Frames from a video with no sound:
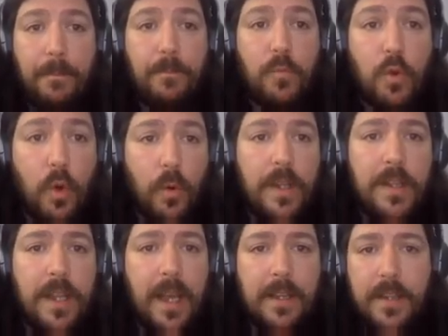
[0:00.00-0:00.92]
During
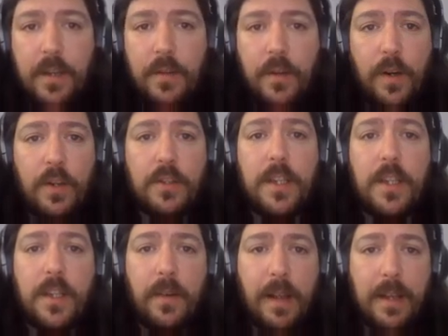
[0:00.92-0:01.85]
the asynchronous
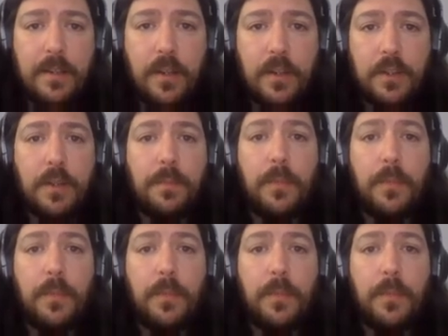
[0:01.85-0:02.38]
interactions,